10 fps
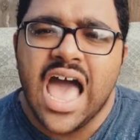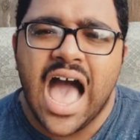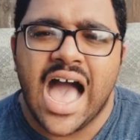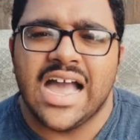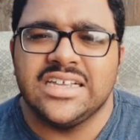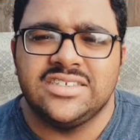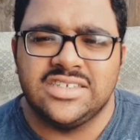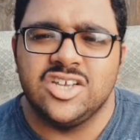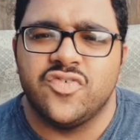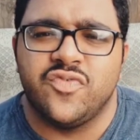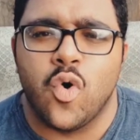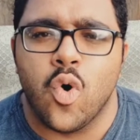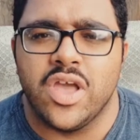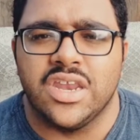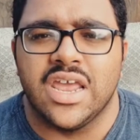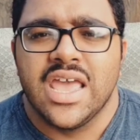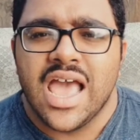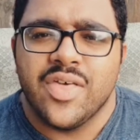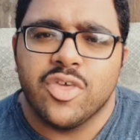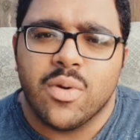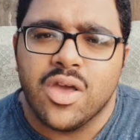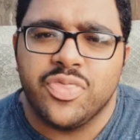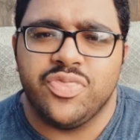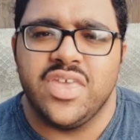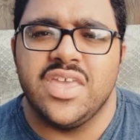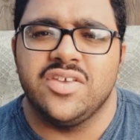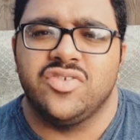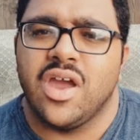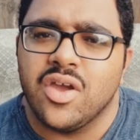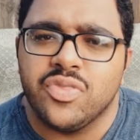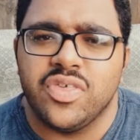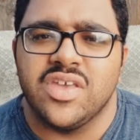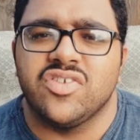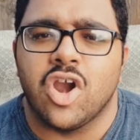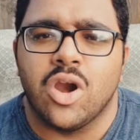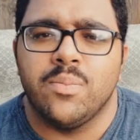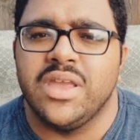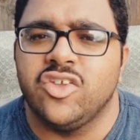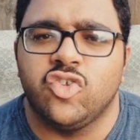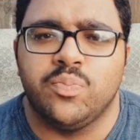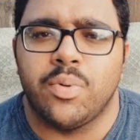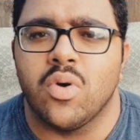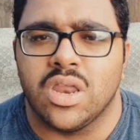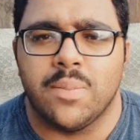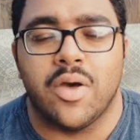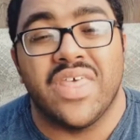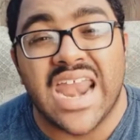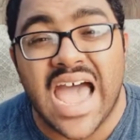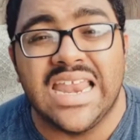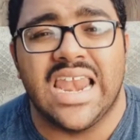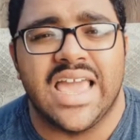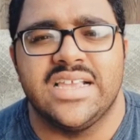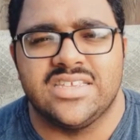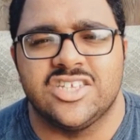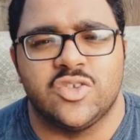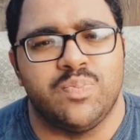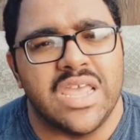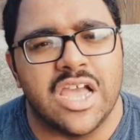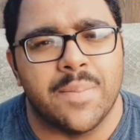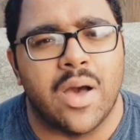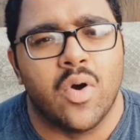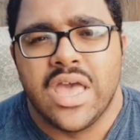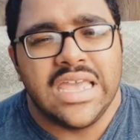I see a void, and there are things that aren't being spoken about that I'd like to speak about,